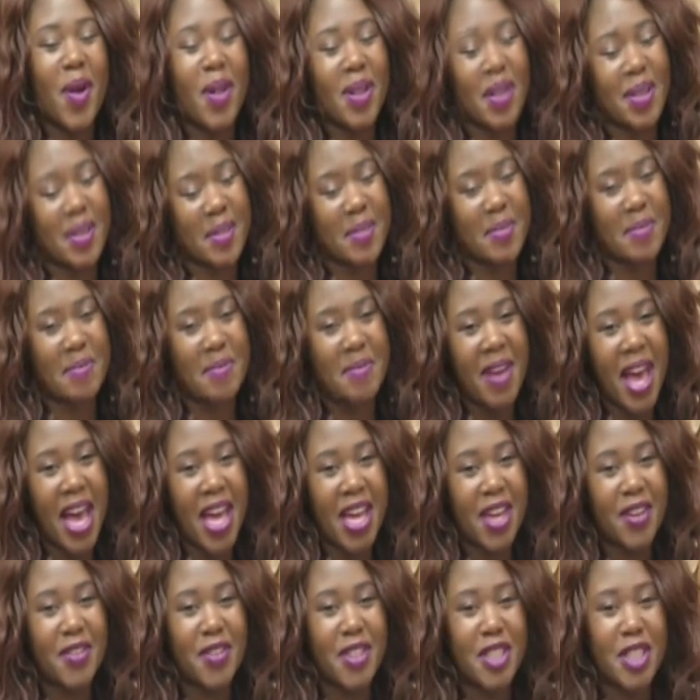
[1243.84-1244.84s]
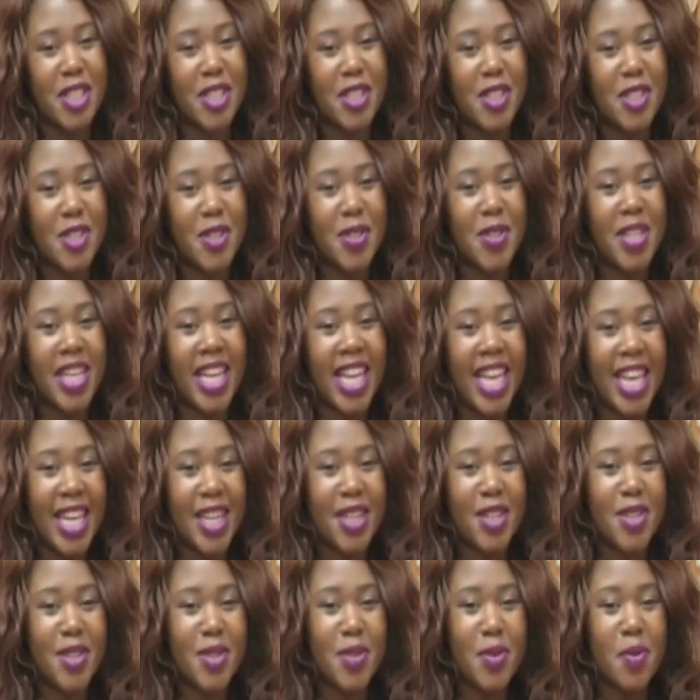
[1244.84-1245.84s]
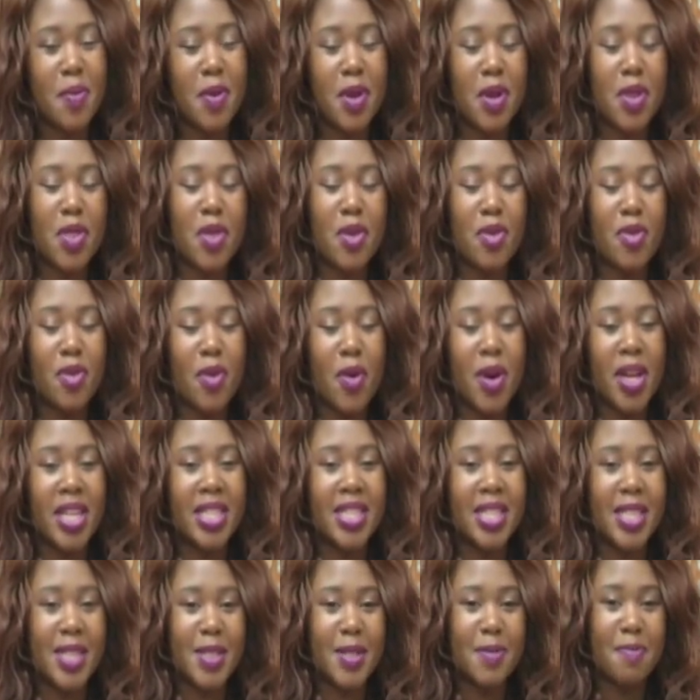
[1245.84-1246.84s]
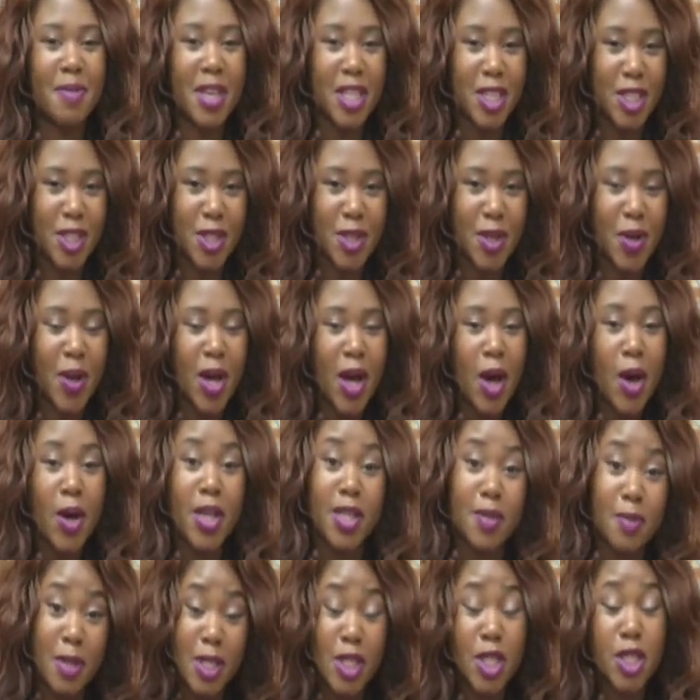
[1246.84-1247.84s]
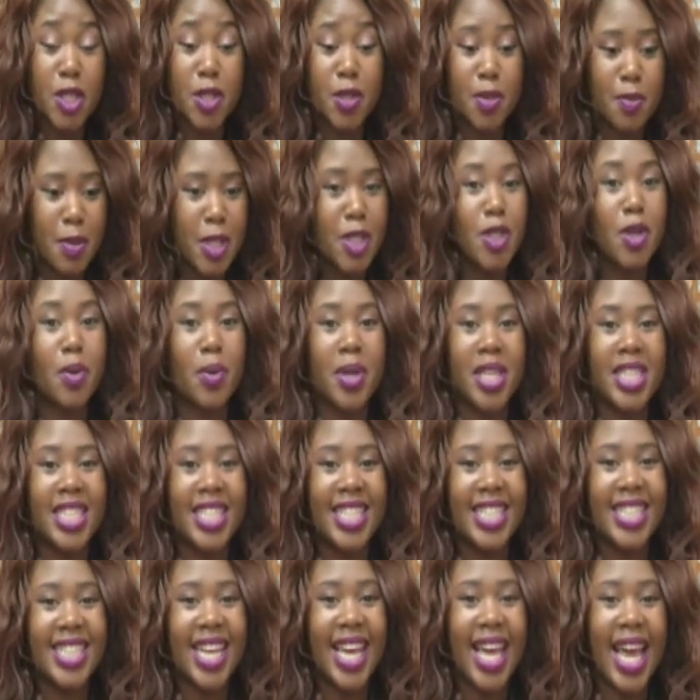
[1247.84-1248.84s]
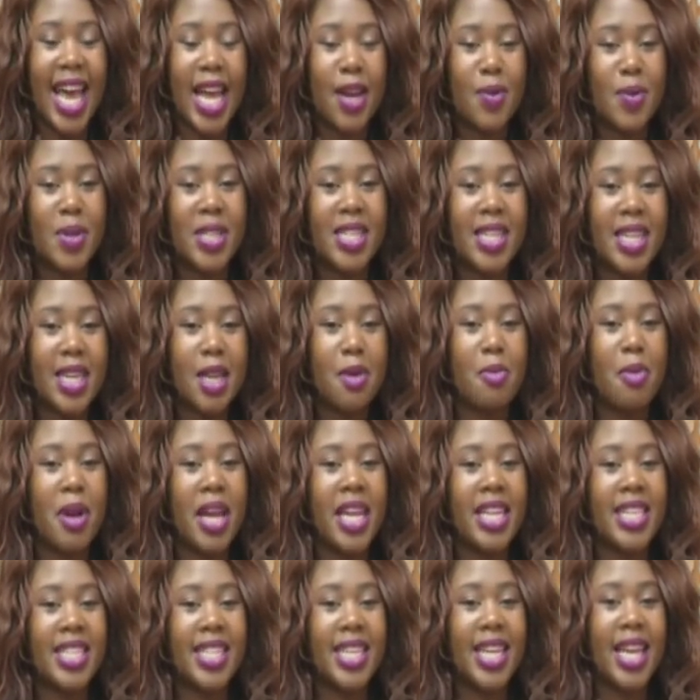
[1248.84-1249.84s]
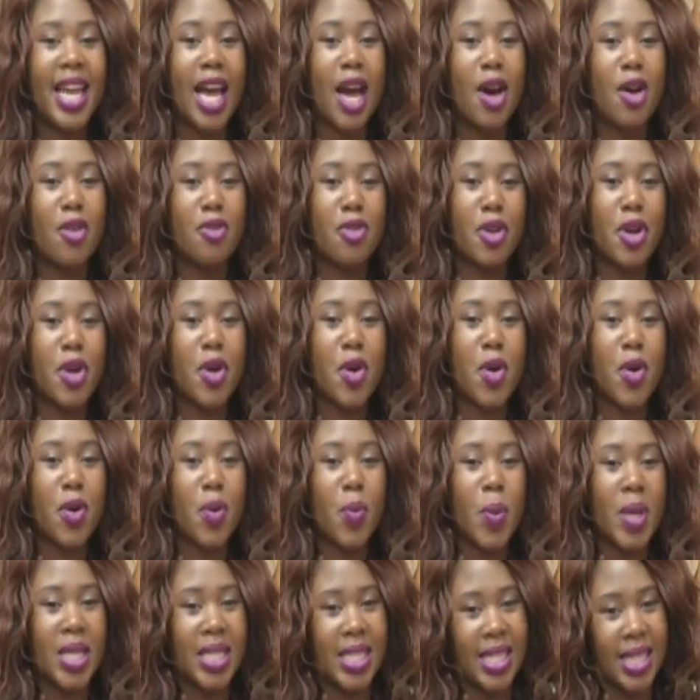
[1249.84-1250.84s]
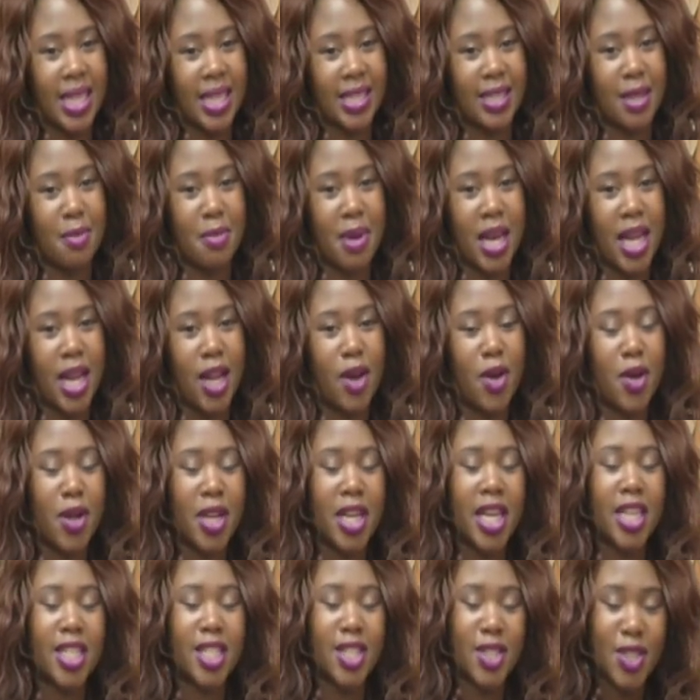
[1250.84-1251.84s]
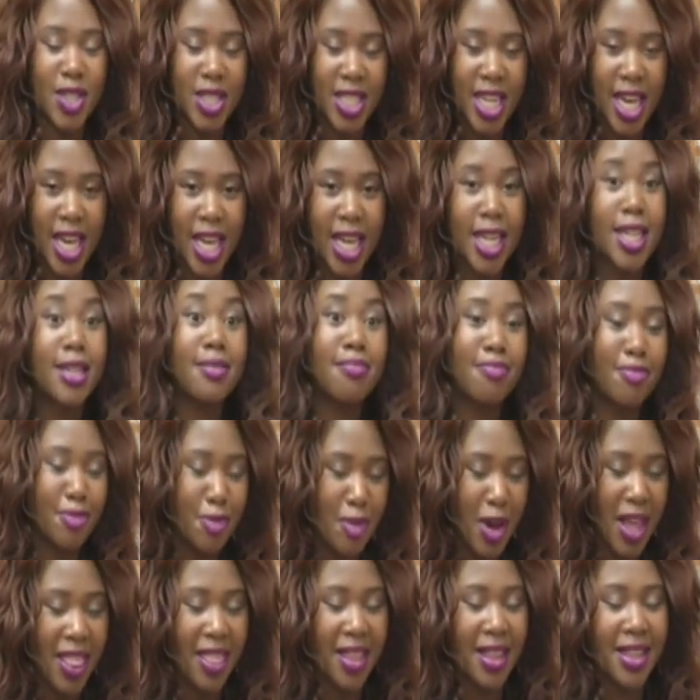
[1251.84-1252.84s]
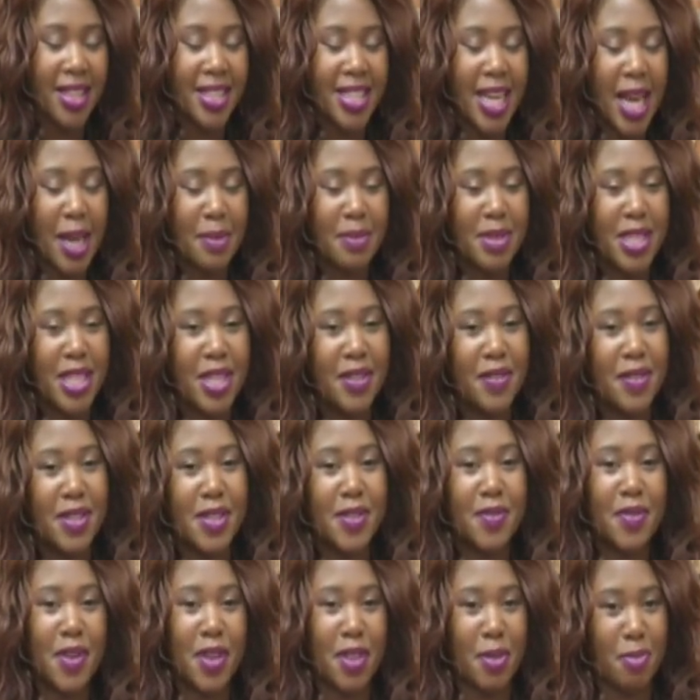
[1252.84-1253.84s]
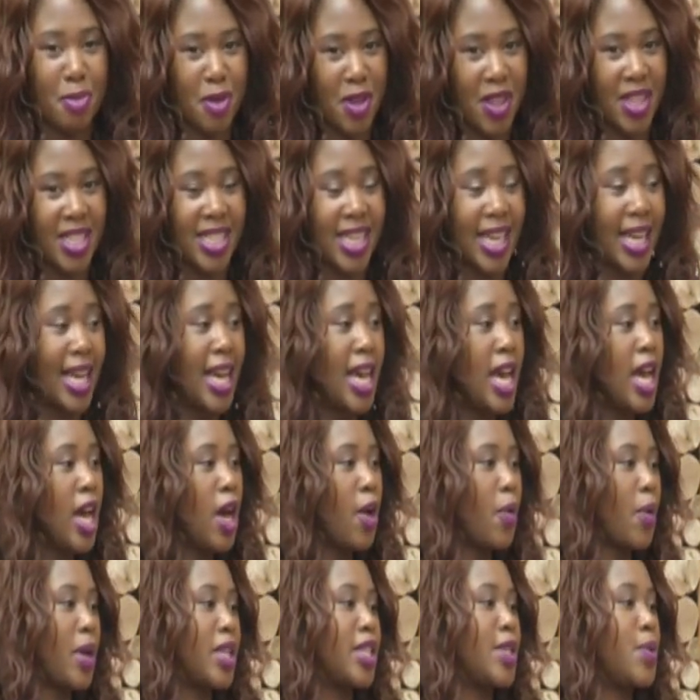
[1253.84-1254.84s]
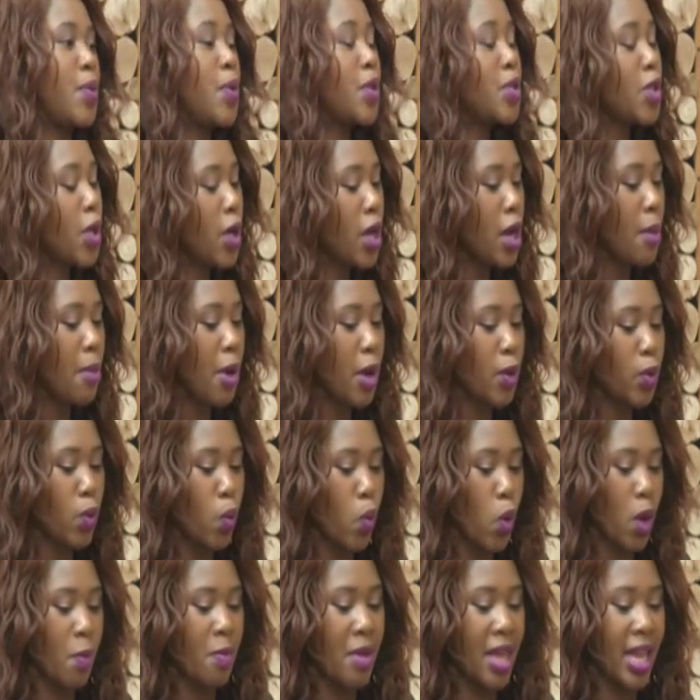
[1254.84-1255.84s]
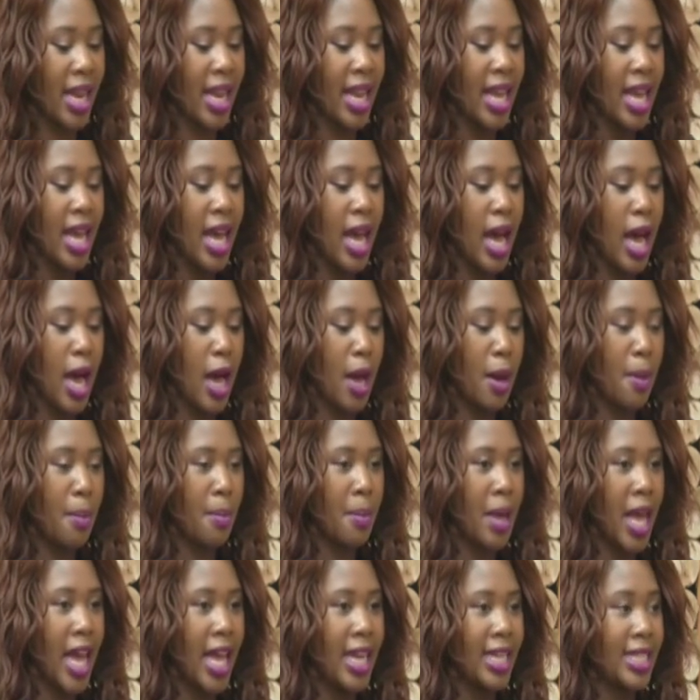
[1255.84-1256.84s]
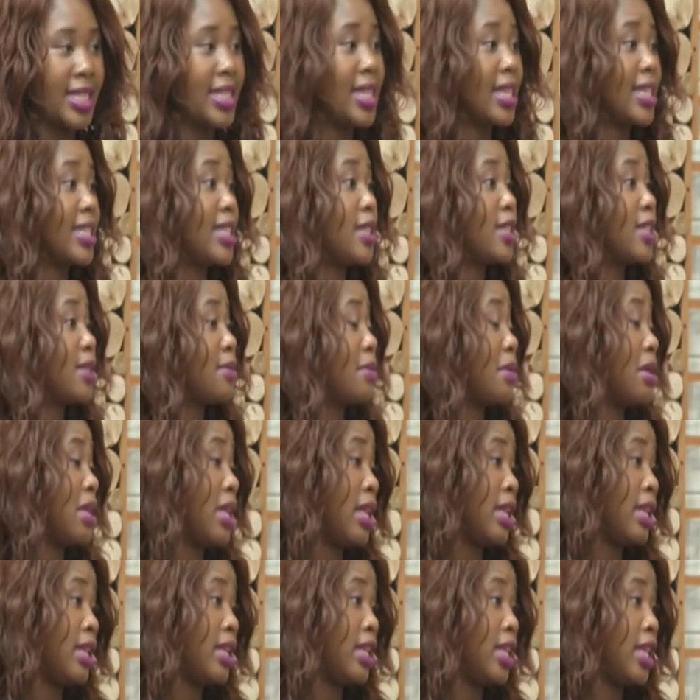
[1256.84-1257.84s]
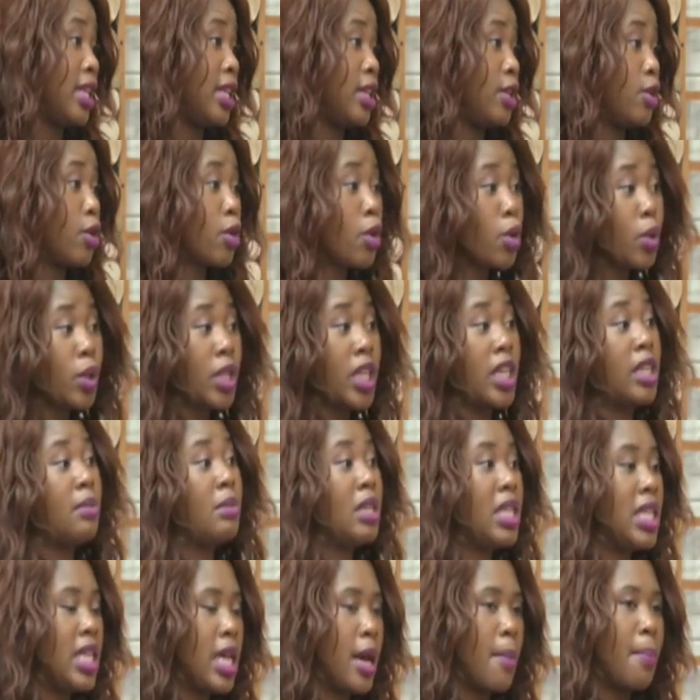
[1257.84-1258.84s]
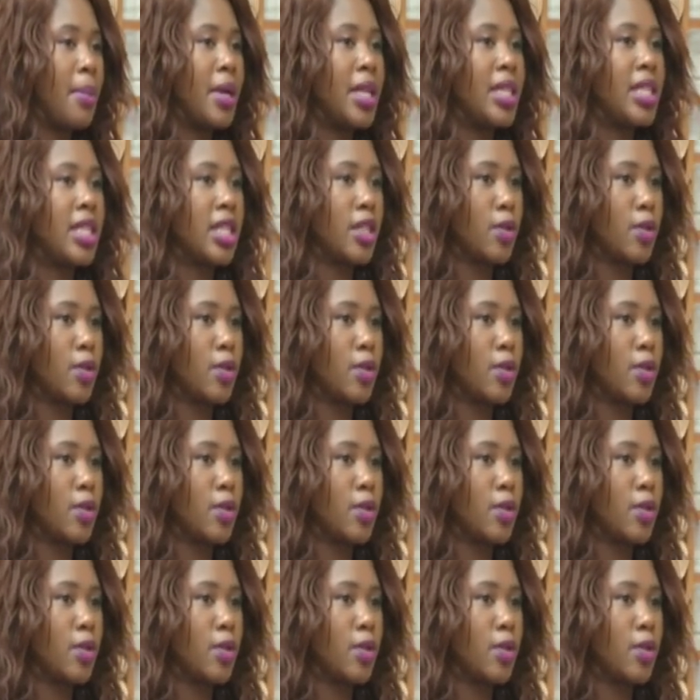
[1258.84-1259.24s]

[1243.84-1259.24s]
Welcome back. If you're just tuning in into Women in the Fore, it's a special one today, and we're celebrating our very own Wezi Kasambala on the Times TV's 5th birthday. Whereas we were talking about women and sexism in not only in media but as